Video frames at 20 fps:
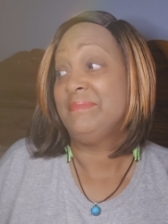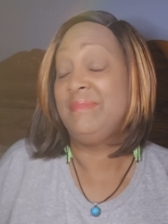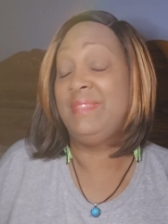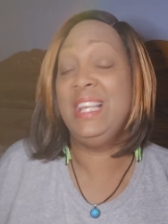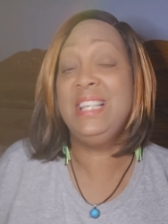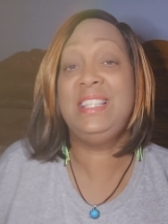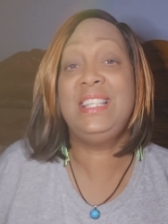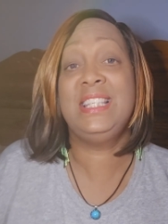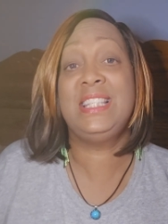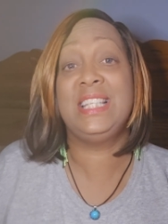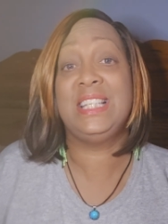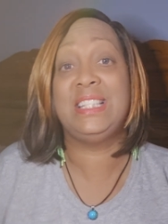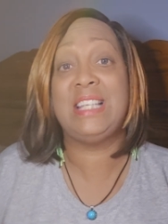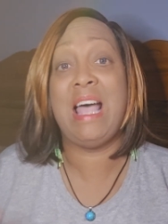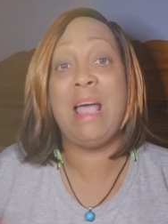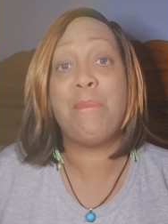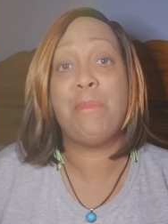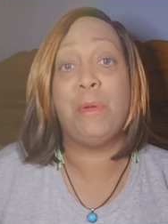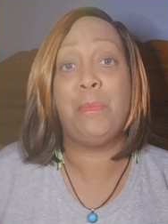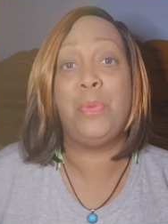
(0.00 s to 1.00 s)
This is the
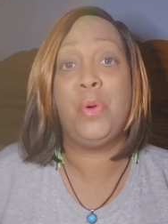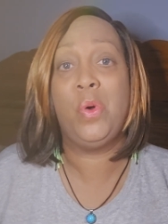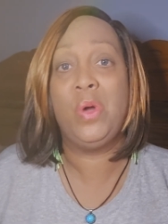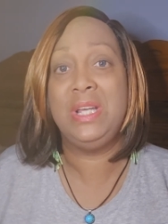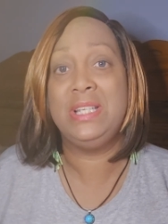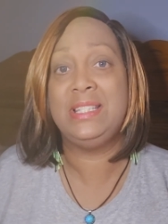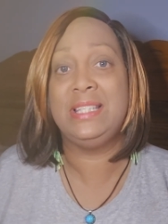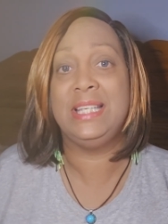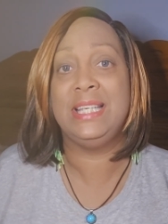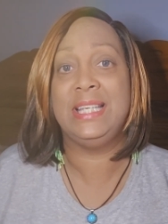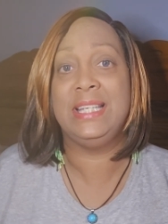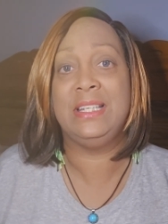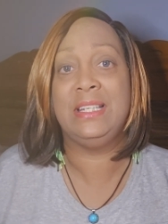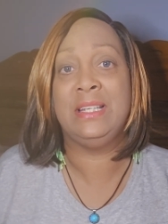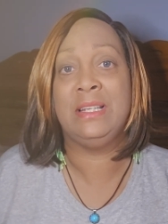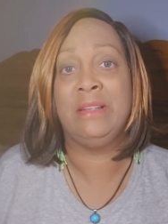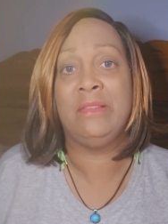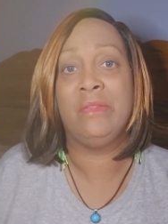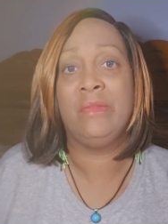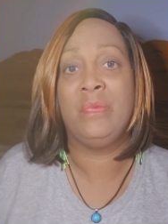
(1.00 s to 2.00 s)
type of
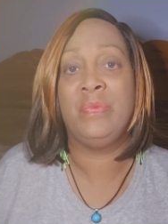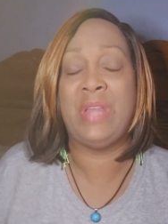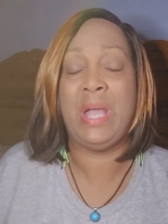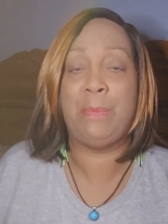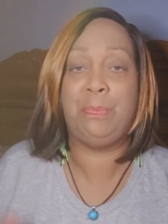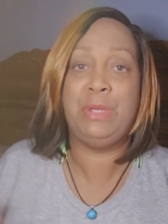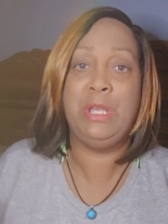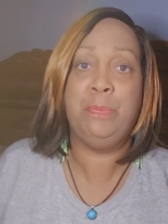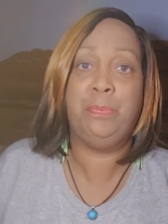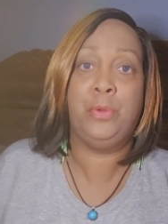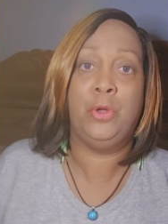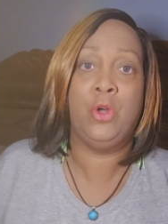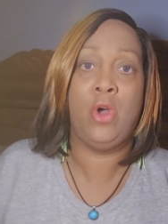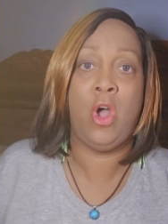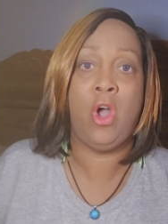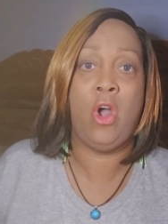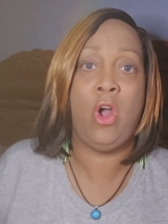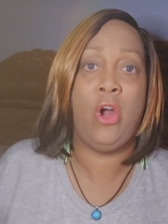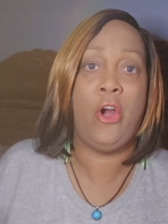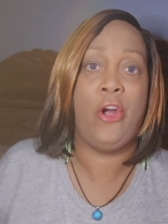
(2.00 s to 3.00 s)
poison that people
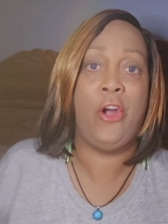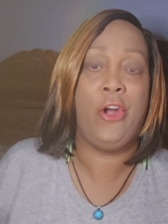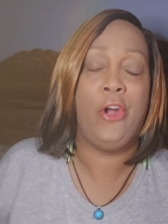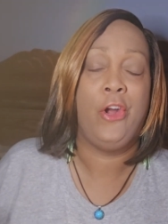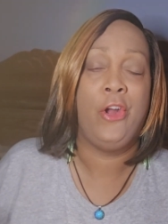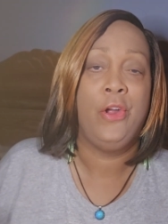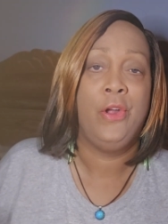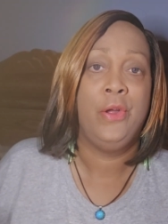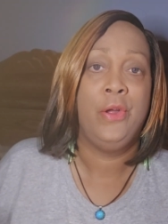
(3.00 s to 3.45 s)
are